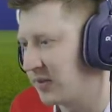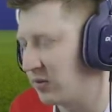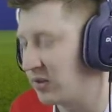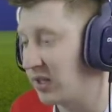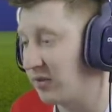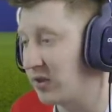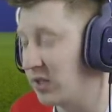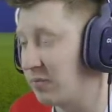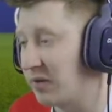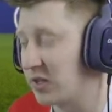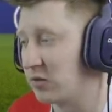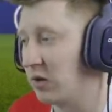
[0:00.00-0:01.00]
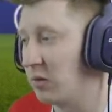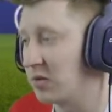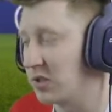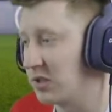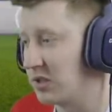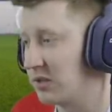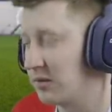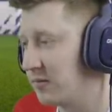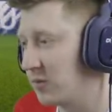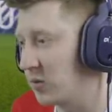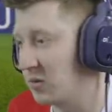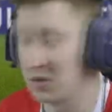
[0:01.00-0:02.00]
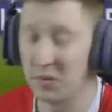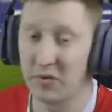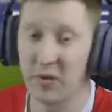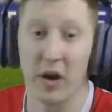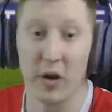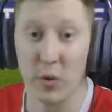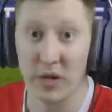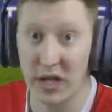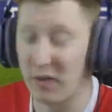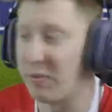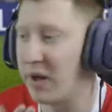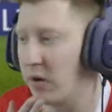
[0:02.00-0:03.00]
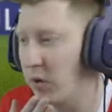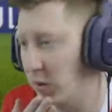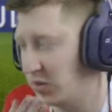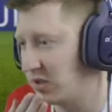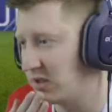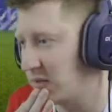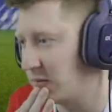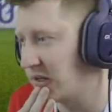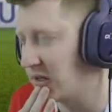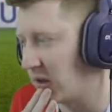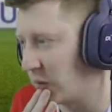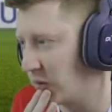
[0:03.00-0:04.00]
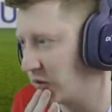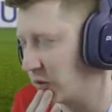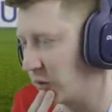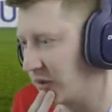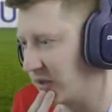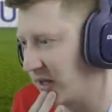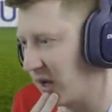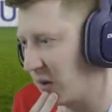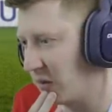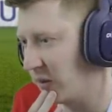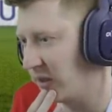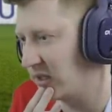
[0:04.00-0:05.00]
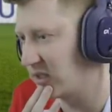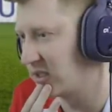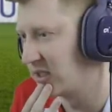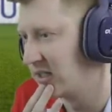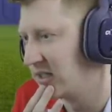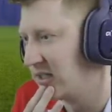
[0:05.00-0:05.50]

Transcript: There are definitely better options. And to be fair, I already have better options in my current squad than Harry Winks.